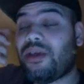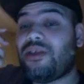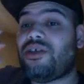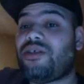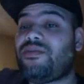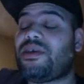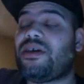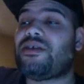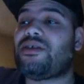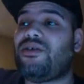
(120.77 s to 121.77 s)
Just
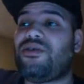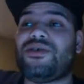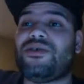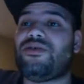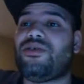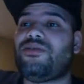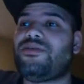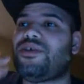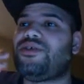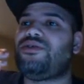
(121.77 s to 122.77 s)
because also, just
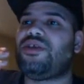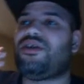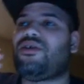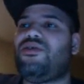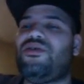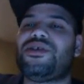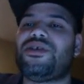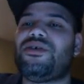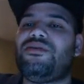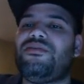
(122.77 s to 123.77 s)
because you did a course
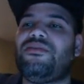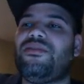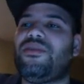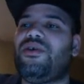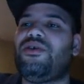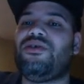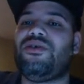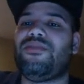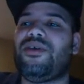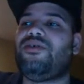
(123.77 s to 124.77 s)
on on
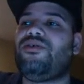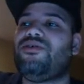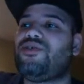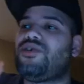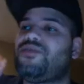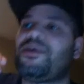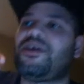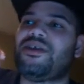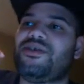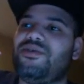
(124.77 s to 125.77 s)
Udemy, or just
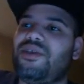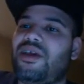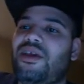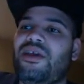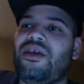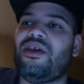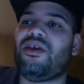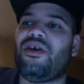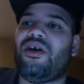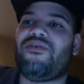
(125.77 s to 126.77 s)
because you did
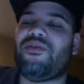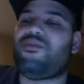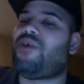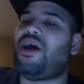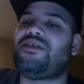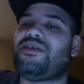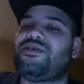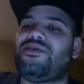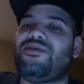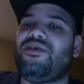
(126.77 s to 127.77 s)
a few
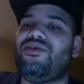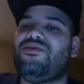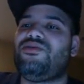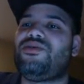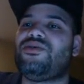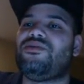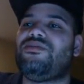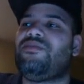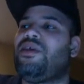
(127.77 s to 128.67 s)
projects on, on YouTube,